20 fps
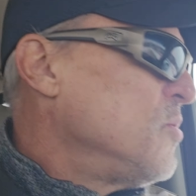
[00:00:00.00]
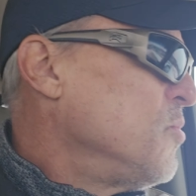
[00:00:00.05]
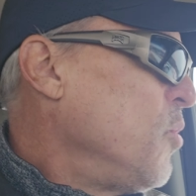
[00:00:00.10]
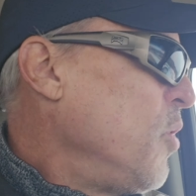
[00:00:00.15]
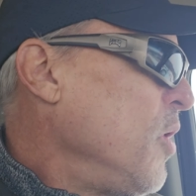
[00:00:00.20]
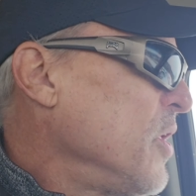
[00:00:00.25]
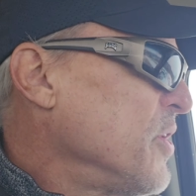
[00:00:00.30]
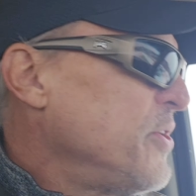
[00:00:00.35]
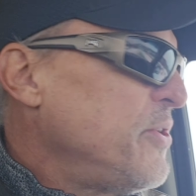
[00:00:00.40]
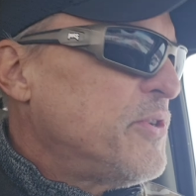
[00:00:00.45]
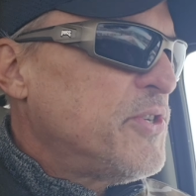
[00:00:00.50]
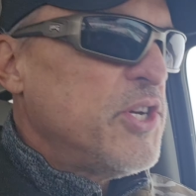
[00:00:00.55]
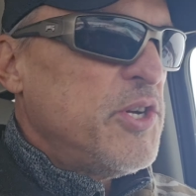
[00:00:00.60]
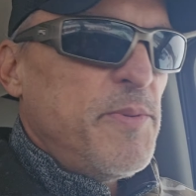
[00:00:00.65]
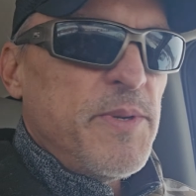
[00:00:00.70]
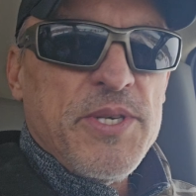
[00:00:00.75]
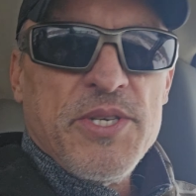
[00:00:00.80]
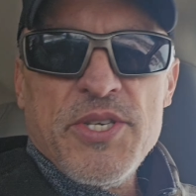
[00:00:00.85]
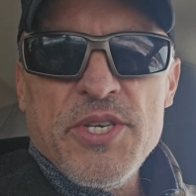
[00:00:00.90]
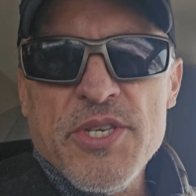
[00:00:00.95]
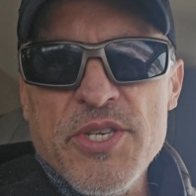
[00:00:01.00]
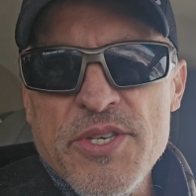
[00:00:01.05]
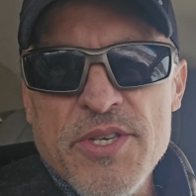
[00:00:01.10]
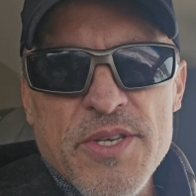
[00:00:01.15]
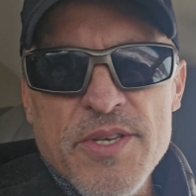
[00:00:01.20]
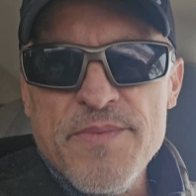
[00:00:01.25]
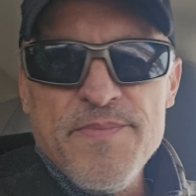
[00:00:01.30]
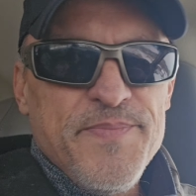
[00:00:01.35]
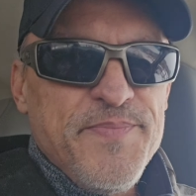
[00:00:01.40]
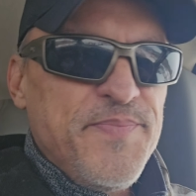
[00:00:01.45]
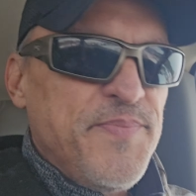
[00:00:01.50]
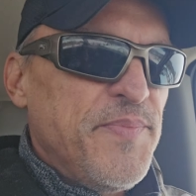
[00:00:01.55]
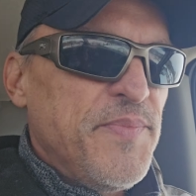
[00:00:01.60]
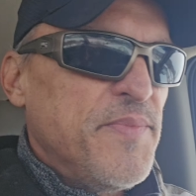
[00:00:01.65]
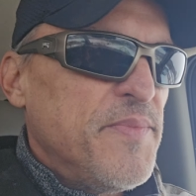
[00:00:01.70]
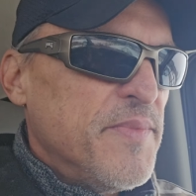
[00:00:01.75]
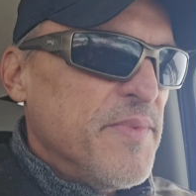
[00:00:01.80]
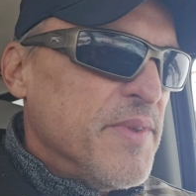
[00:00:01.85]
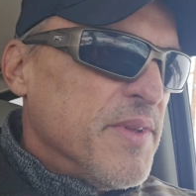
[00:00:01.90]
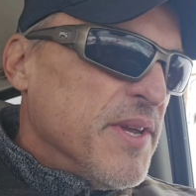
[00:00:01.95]
well, YouTube is just,
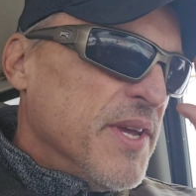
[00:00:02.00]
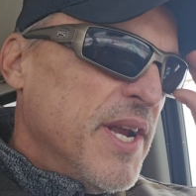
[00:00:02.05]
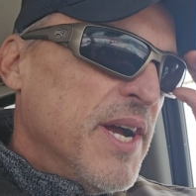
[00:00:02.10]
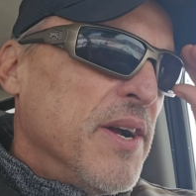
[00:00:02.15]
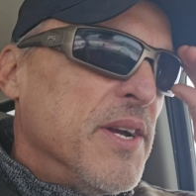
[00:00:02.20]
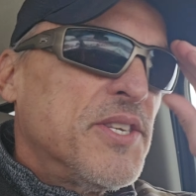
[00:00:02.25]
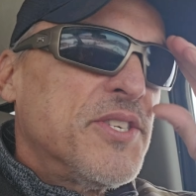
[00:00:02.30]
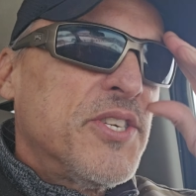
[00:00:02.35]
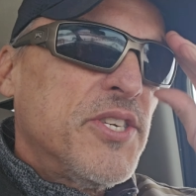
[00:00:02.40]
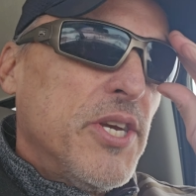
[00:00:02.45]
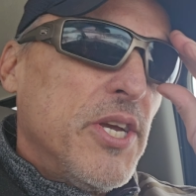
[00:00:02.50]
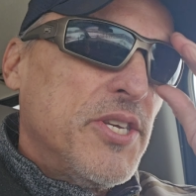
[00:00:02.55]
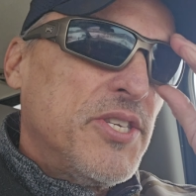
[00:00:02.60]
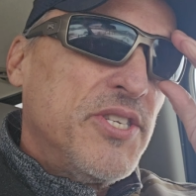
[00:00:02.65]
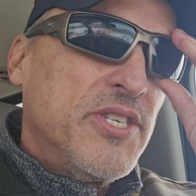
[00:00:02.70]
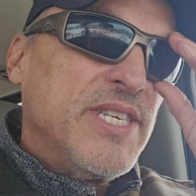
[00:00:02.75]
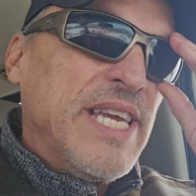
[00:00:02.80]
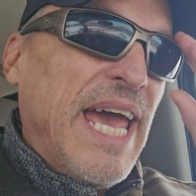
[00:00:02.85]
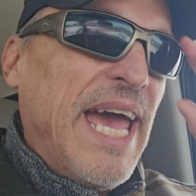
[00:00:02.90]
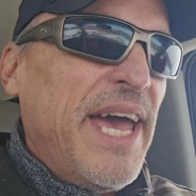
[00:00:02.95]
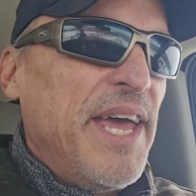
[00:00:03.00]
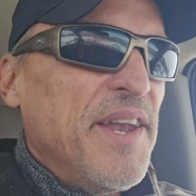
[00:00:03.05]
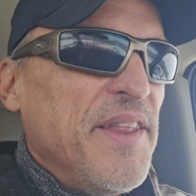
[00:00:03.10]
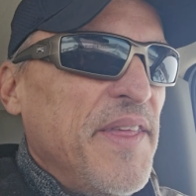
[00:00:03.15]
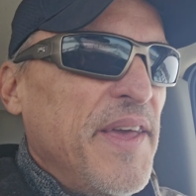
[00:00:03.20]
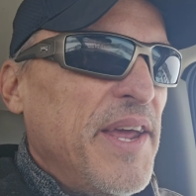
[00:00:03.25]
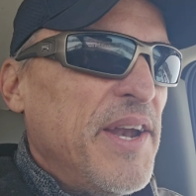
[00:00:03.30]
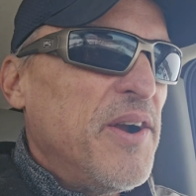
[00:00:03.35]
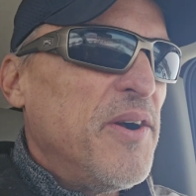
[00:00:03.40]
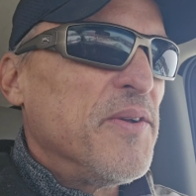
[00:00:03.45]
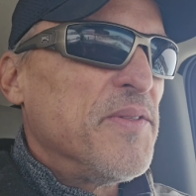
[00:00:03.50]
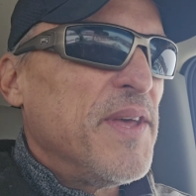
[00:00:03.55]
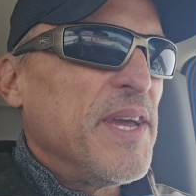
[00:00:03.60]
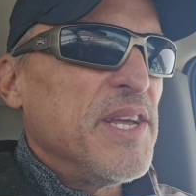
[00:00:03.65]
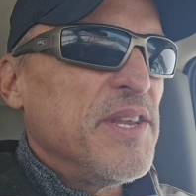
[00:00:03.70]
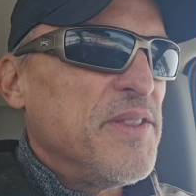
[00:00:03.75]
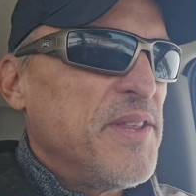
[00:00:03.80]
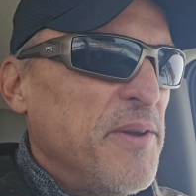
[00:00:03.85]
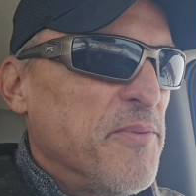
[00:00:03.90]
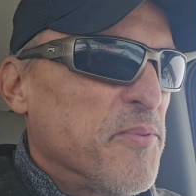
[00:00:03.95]
you know, it's just dead. They don't,
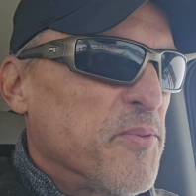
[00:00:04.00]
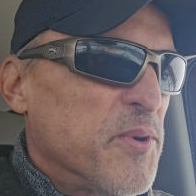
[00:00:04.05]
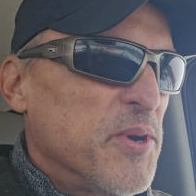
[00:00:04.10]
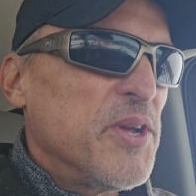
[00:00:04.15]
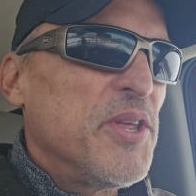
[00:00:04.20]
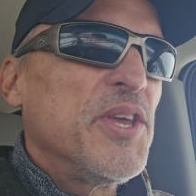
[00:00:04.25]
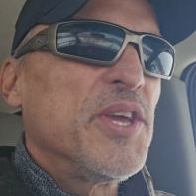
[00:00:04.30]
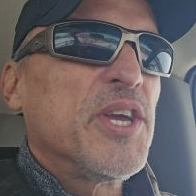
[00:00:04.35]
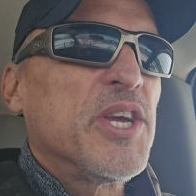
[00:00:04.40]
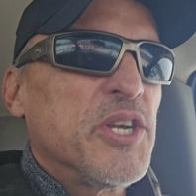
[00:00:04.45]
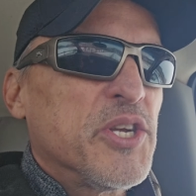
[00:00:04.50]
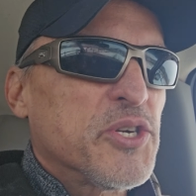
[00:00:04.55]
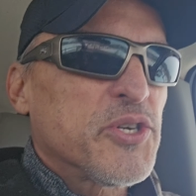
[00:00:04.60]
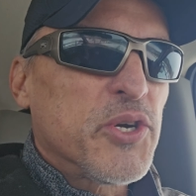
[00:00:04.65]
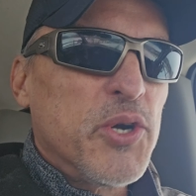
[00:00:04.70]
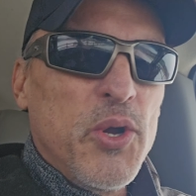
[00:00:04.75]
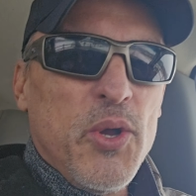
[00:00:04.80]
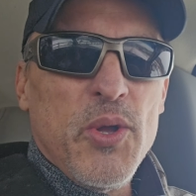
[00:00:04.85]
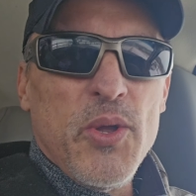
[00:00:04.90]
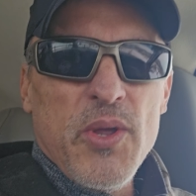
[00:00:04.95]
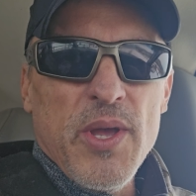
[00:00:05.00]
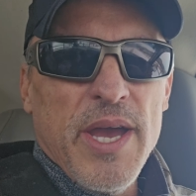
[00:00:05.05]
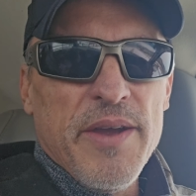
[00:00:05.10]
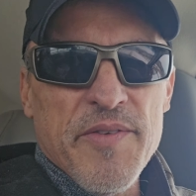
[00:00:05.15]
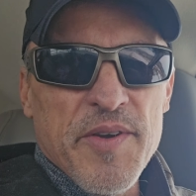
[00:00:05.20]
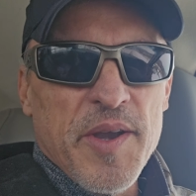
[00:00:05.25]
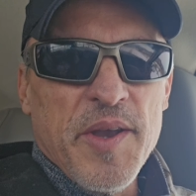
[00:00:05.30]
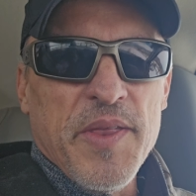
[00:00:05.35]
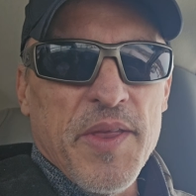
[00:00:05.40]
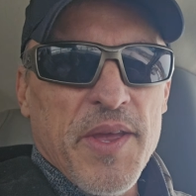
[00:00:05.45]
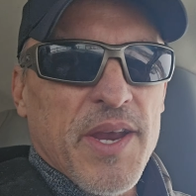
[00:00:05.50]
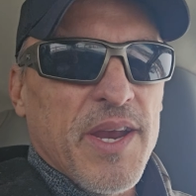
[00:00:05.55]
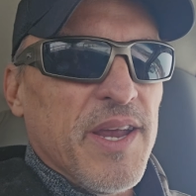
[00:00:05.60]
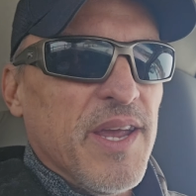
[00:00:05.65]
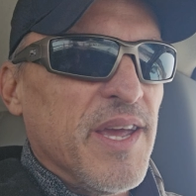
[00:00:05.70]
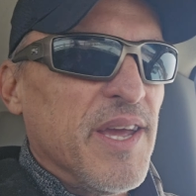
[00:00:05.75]
they, they really control everything.